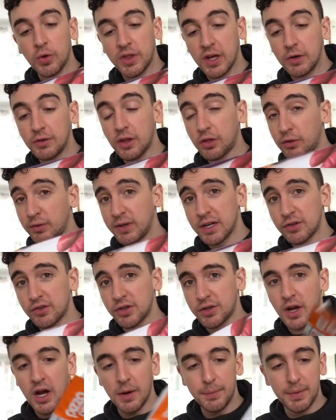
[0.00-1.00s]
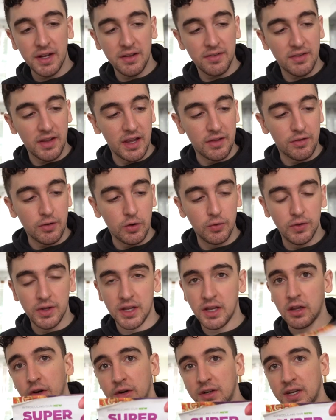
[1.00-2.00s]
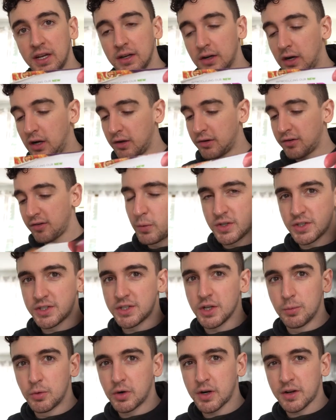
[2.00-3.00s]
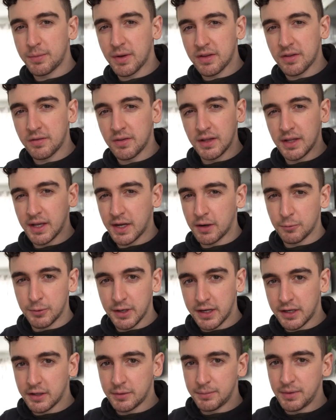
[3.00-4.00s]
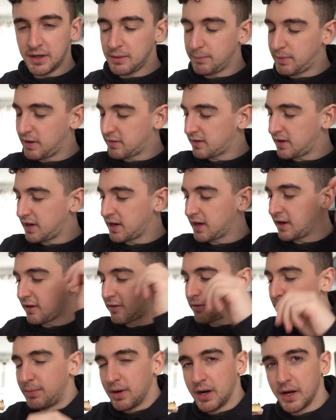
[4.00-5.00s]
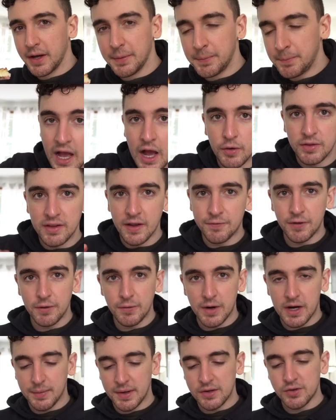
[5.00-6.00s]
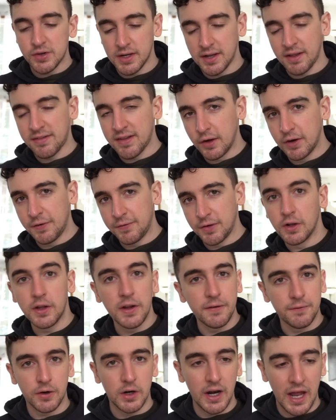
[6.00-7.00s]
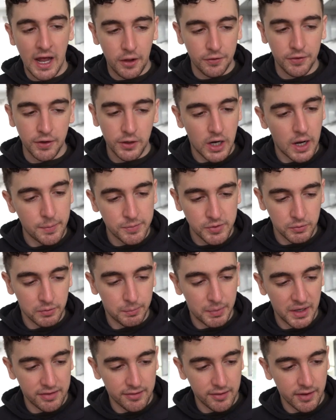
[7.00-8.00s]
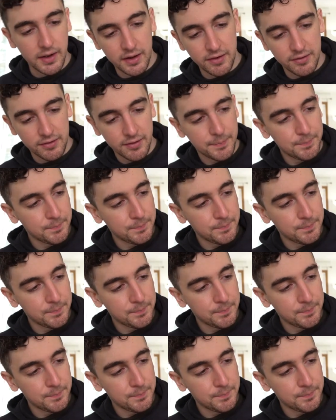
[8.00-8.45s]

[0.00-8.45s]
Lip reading: without the three extra toppings, it's only $13, which is still more expensive than like a regular medium pizza, I guess, but I would definitely recommend trying this out if you're looking for a healthier option with pizza, because